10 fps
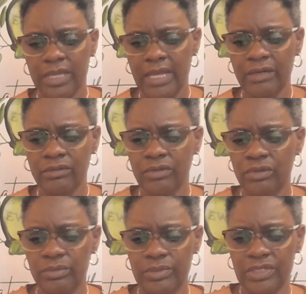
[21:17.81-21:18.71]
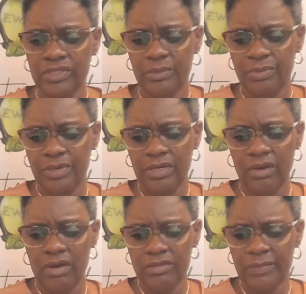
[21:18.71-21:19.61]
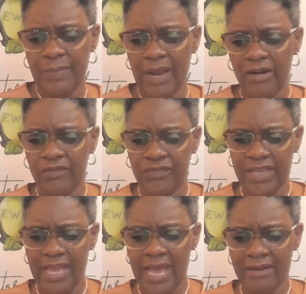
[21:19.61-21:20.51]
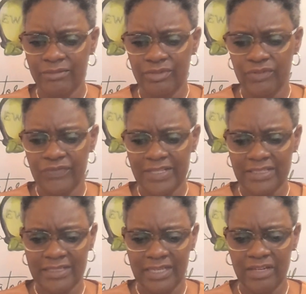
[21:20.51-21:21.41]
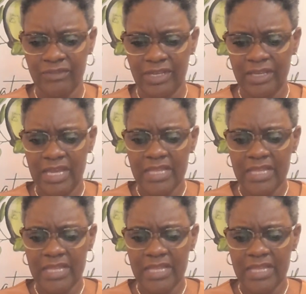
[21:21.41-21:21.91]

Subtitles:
I don't know. There's a book called The Power of Yet. I don't know if that's the second grade.